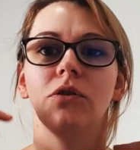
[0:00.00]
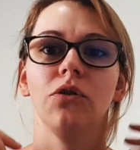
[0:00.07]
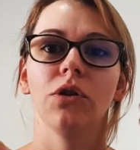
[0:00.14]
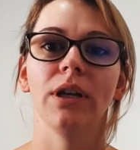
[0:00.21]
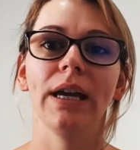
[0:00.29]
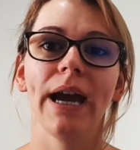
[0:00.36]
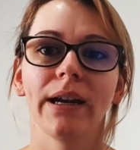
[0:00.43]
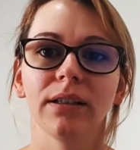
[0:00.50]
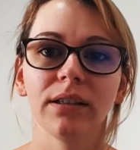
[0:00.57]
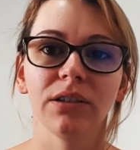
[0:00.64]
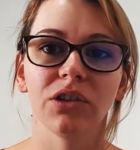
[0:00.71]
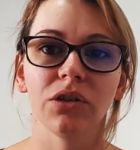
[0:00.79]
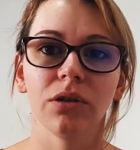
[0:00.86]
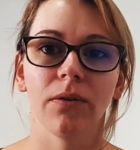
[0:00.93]

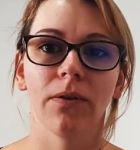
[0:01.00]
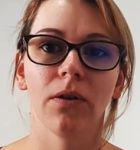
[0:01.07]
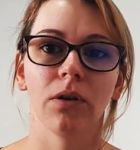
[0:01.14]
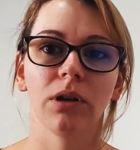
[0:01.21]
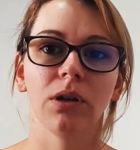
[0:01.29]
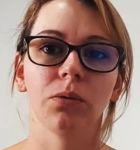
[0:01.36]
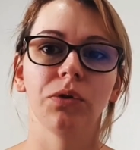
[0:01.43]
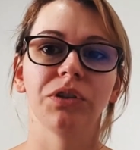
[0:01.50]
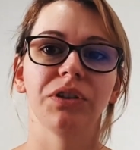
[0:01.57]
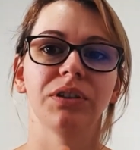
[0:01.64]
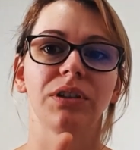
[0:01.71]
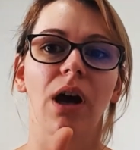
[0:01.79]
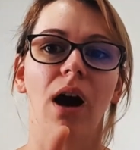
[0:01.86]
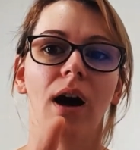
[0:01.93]
reacting to the thought, there was a
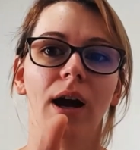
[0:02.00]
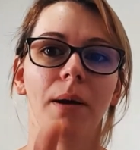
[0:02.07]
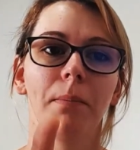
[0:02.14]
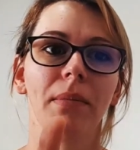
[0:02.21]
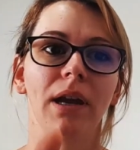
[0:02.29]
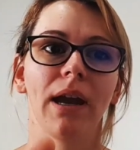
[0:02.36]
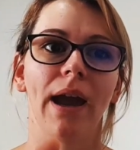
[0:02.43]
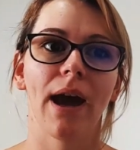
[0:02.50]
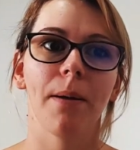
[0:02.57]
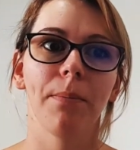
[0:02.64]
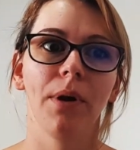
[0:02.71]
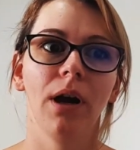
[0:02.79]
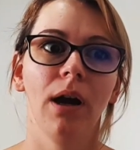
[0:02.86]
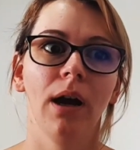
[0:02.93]
time
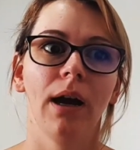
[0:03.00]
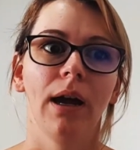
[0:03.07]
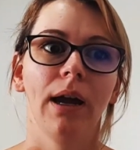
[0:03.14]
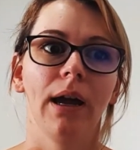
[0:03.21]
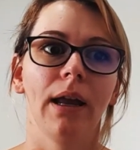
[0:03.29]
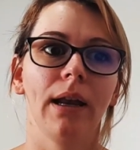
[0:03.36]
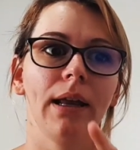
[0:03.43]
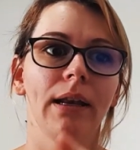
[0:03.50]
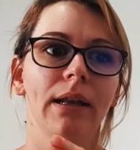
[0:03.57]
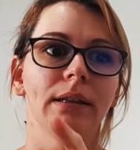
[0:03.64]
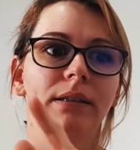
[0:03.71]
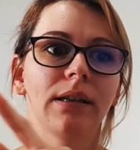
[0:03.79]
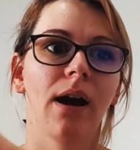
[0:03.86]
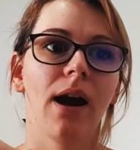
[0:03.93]
gap, and in
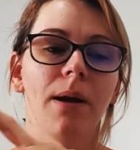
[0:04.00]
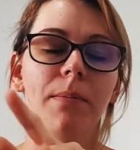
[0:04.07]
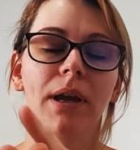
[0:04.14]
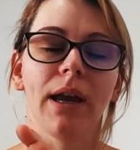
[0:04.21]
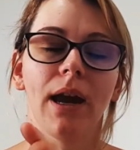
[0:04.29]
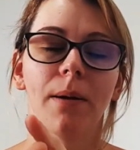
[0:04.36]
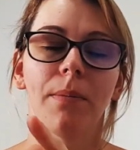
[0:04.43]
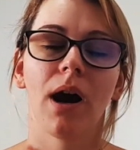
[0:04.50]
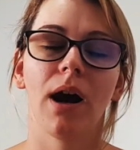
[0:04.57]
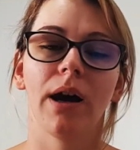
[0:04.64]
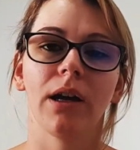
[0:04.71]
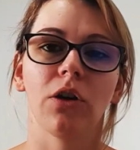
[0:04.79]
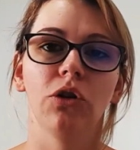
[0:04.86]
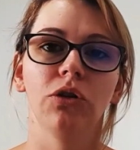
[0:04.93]
the time gap,
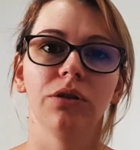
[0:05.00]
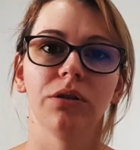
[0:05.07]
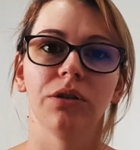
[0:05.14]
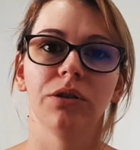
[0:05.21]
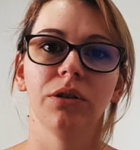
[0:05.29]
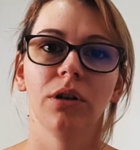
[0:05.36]
I could